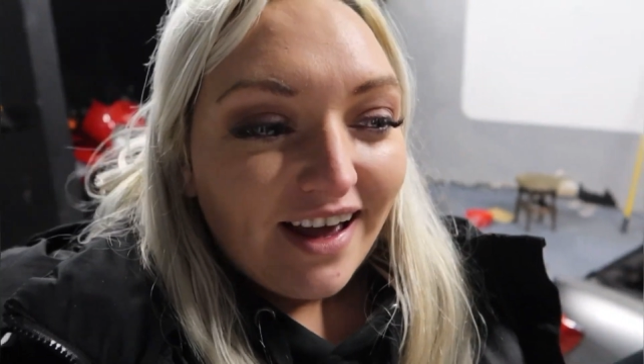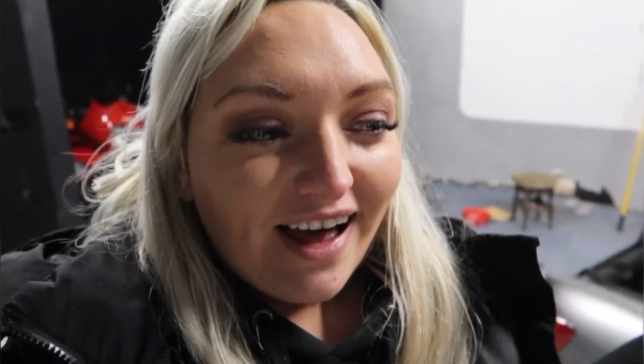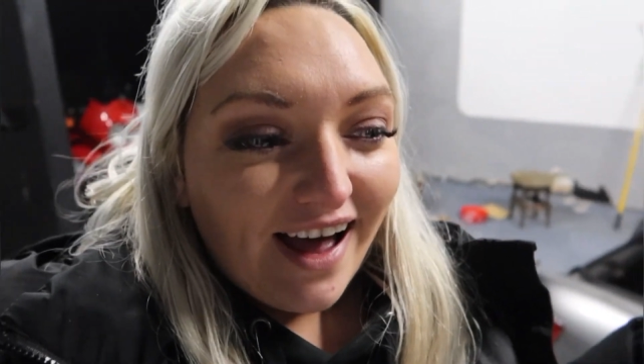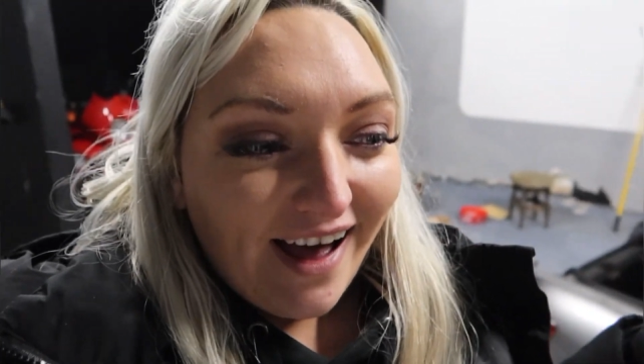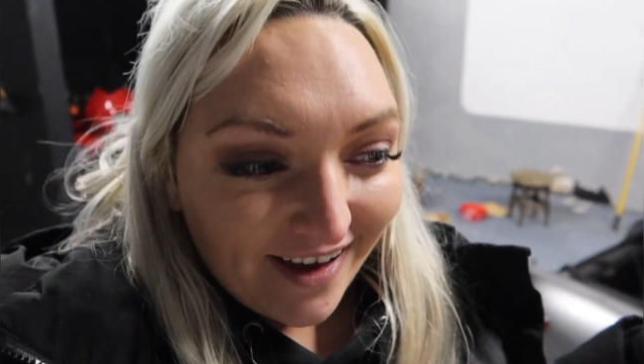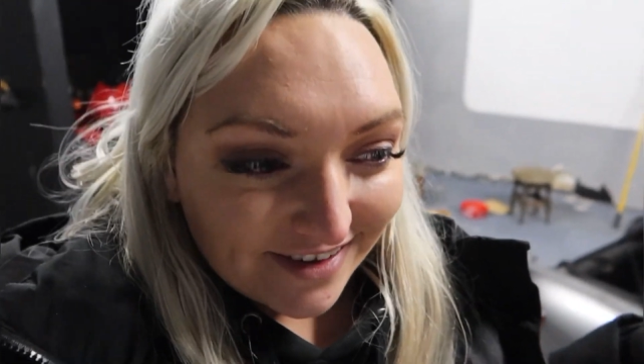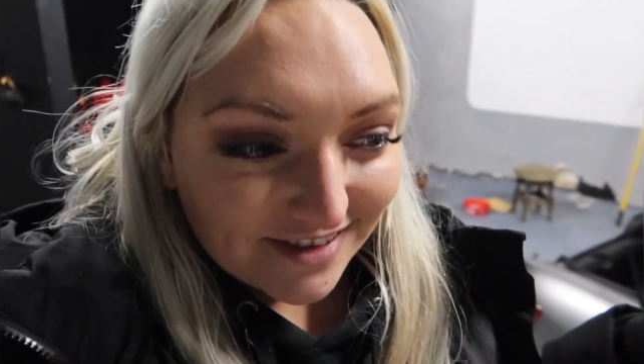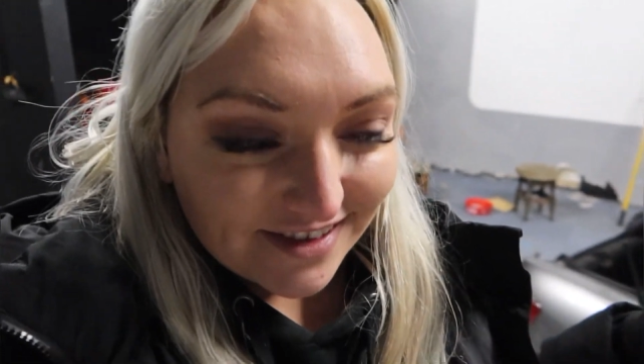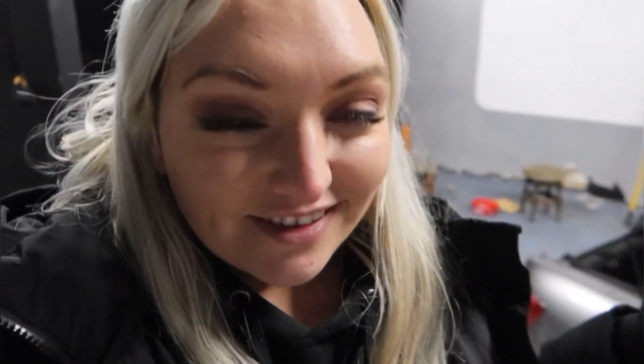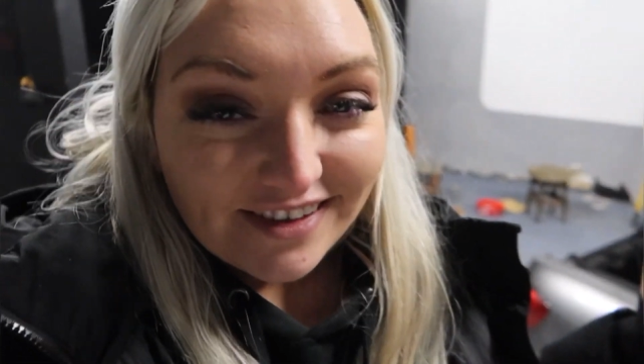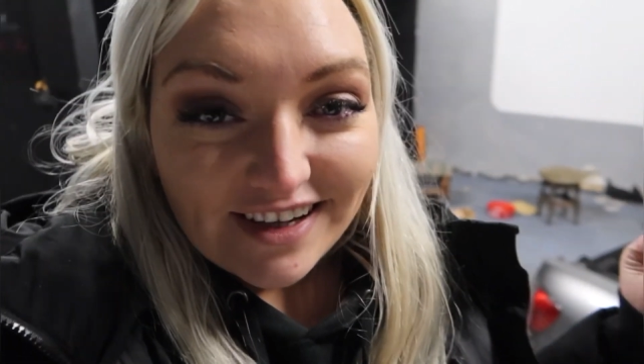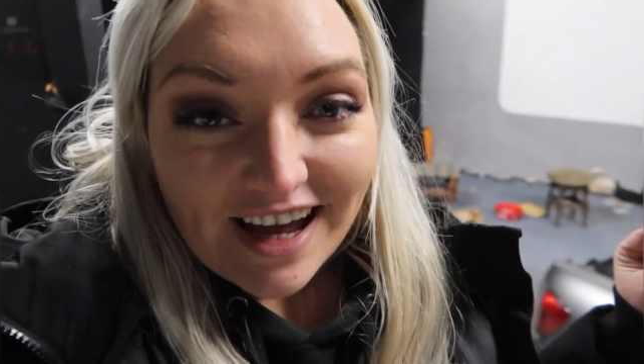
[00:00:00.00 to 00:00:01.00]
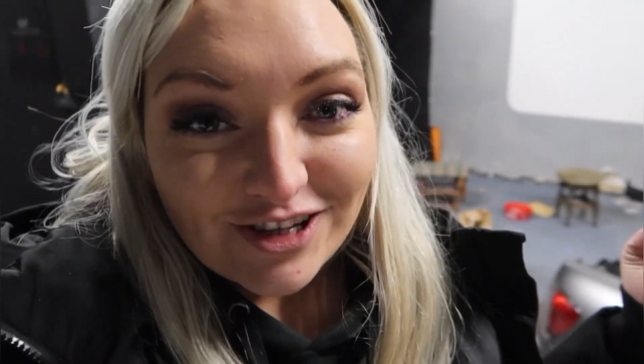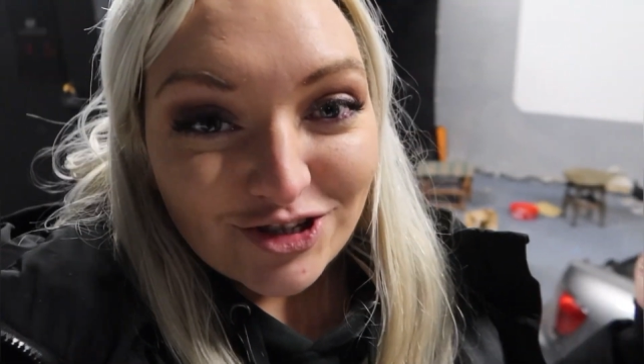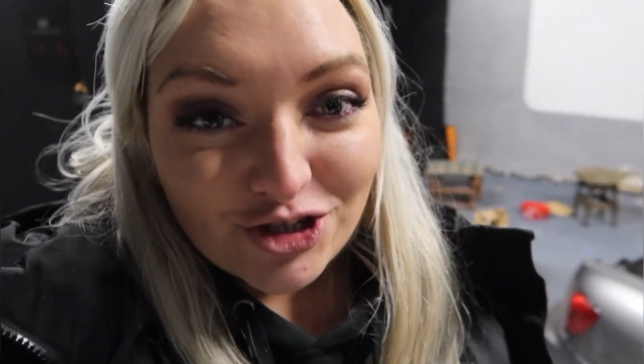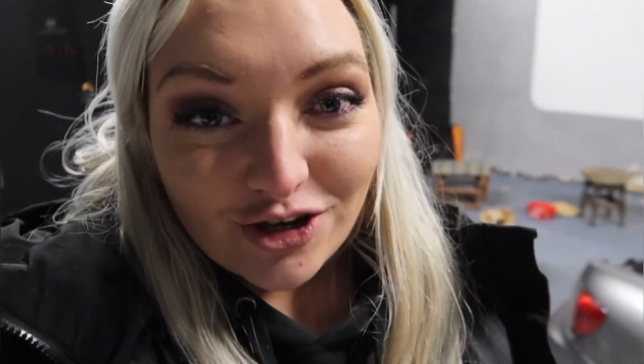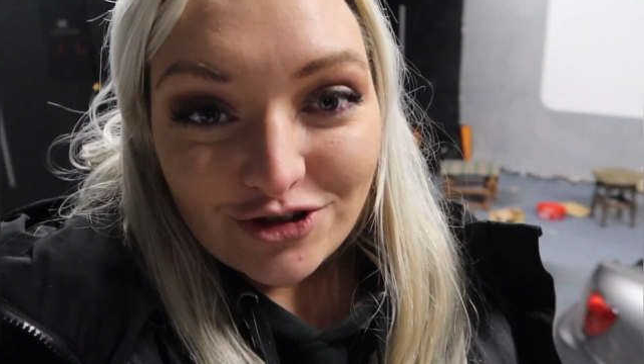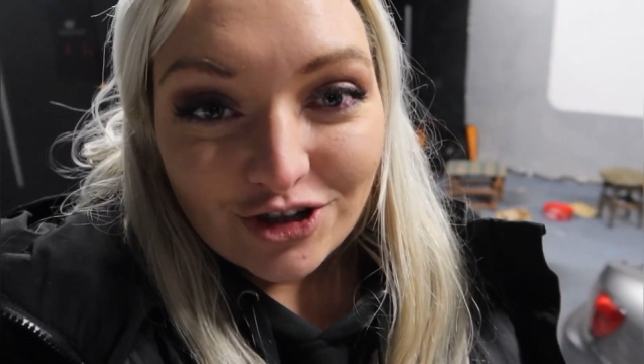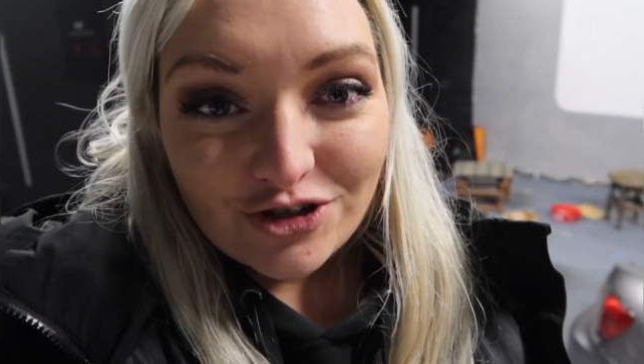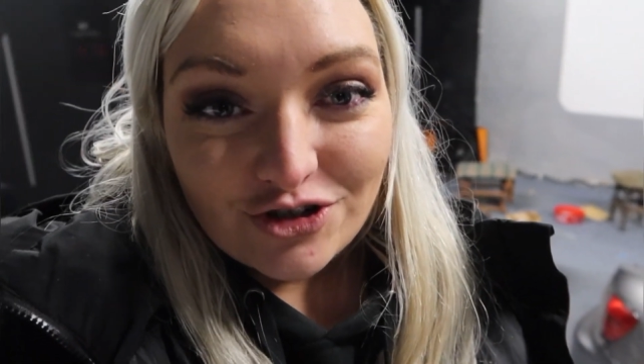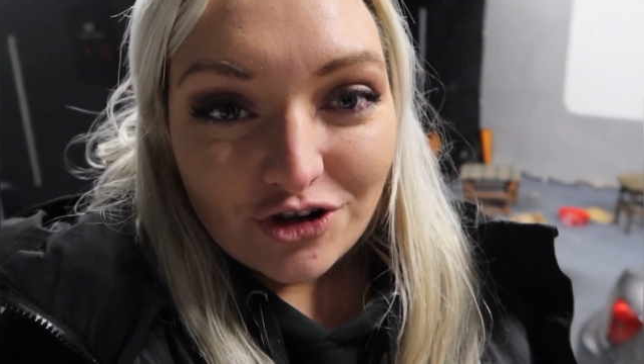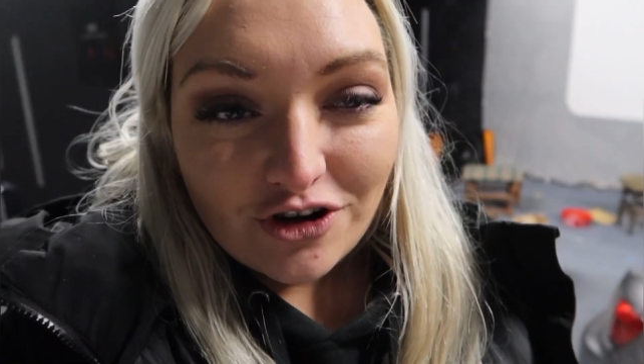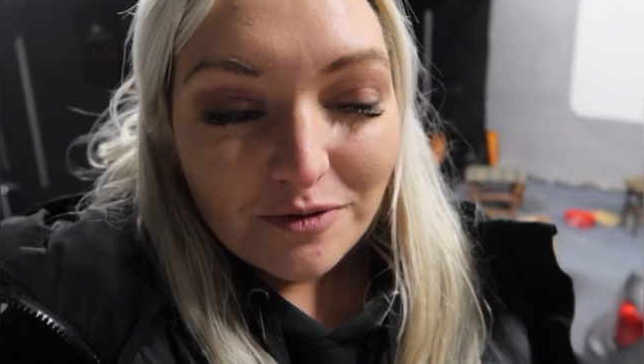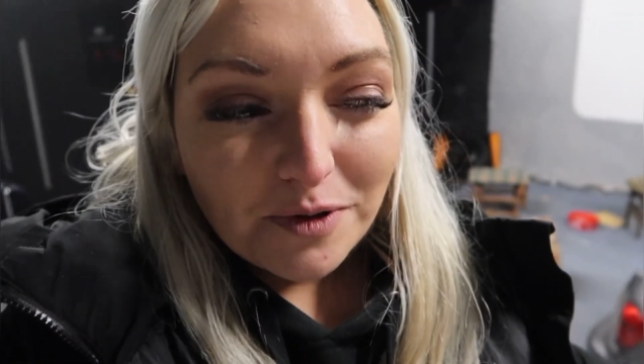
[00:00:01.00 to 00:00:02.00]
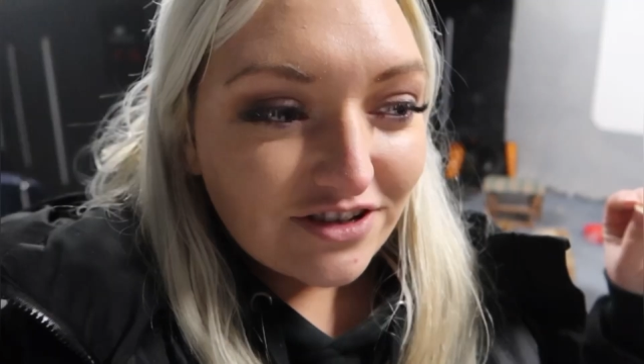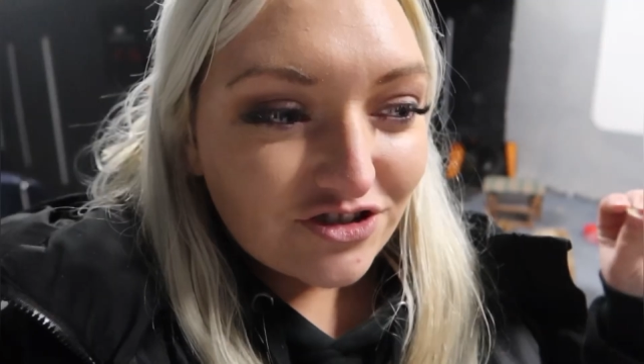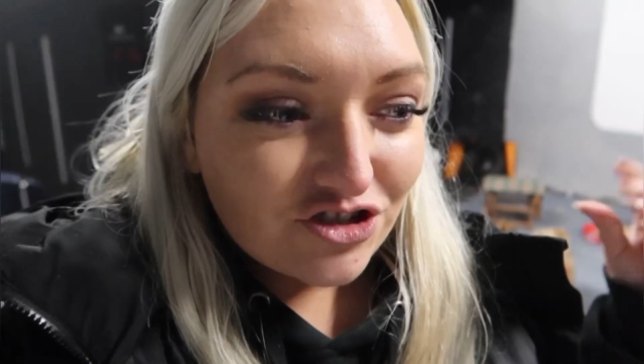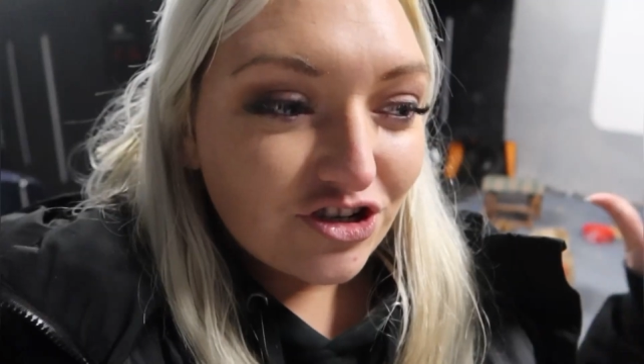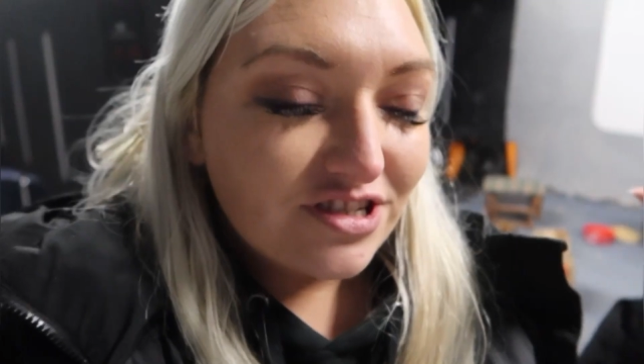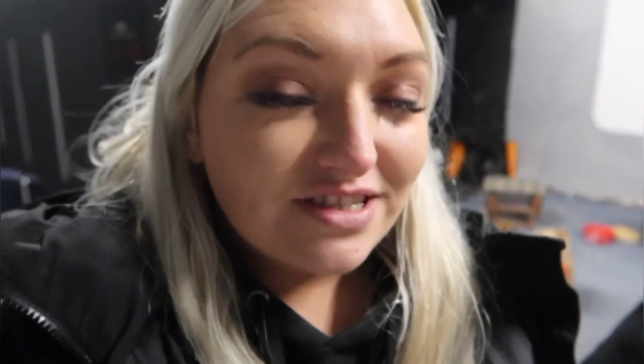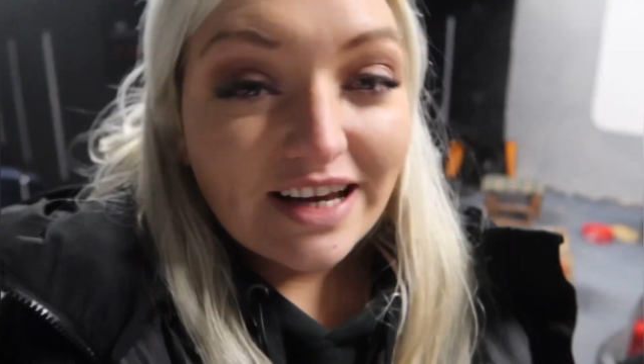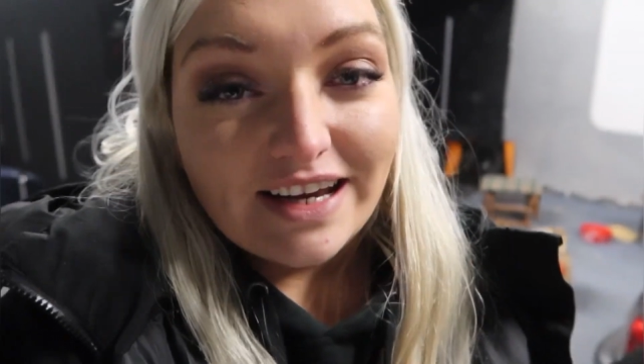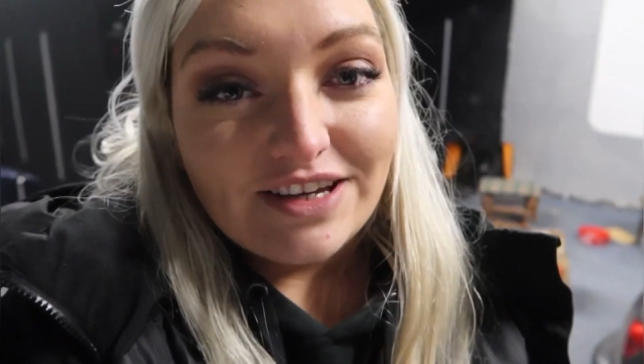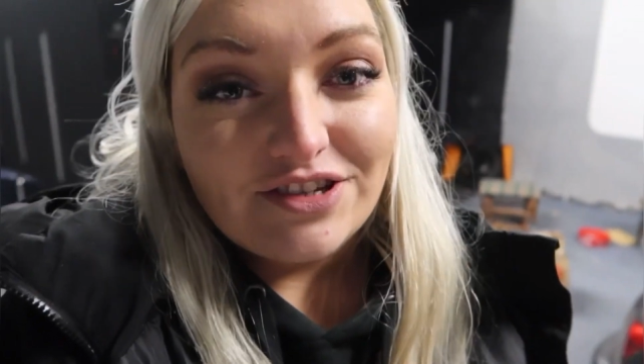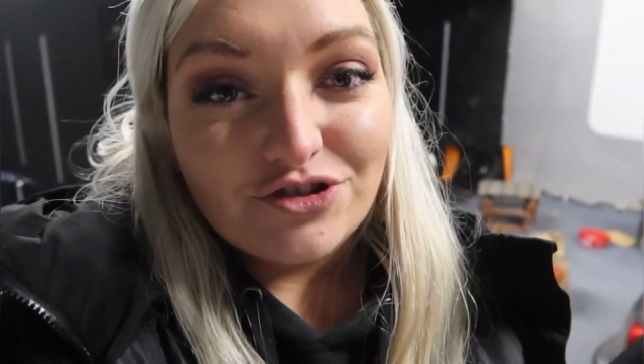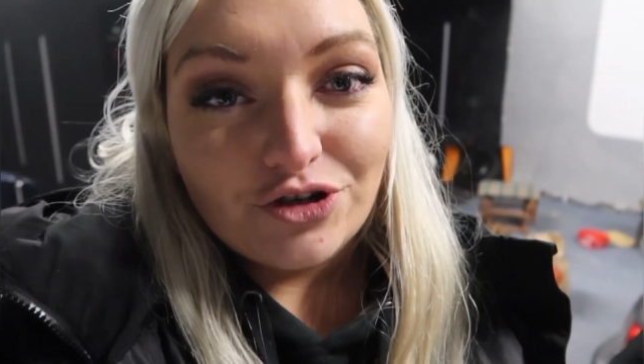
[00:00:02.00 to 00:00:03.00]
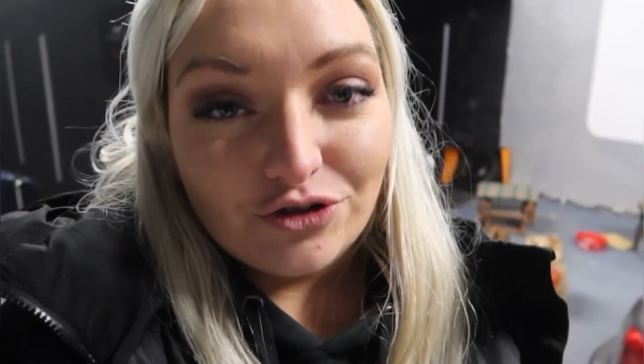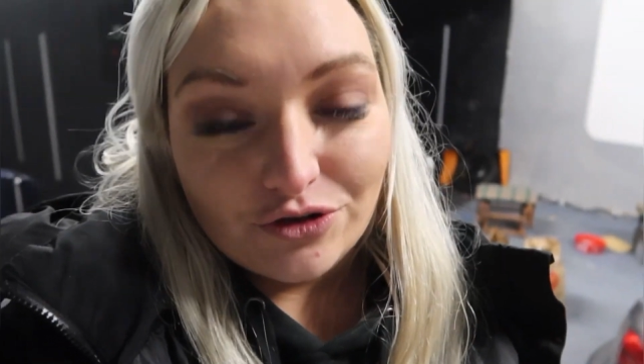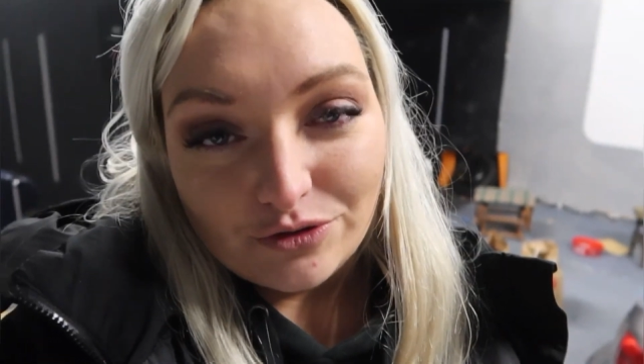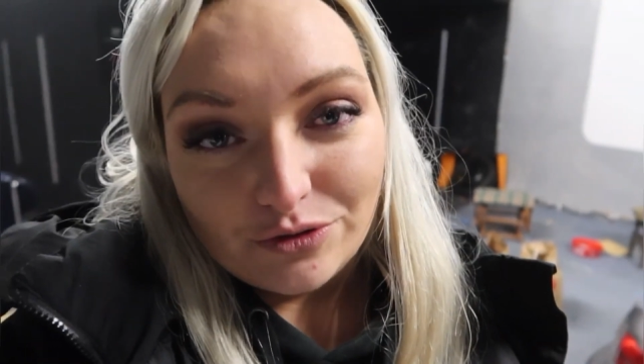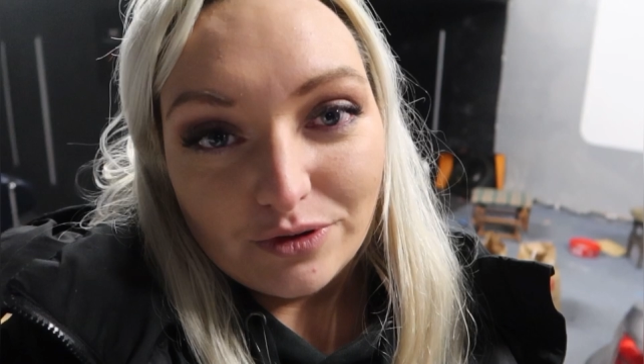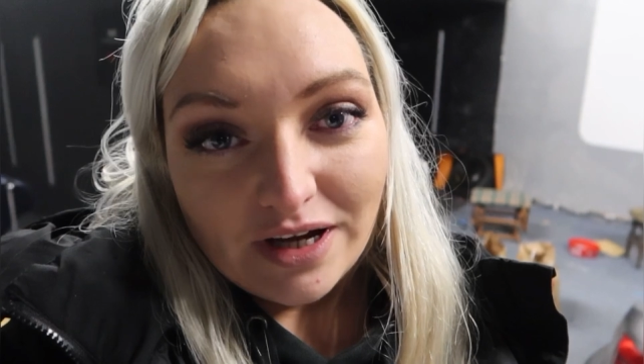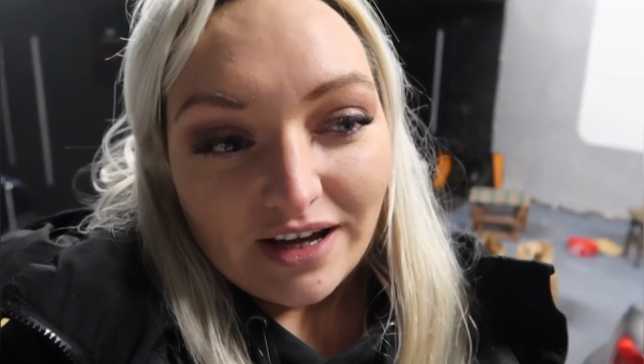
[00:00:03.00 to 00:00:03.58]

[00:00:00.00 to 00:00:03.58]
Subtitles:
and it's such a good job. It's just nice to know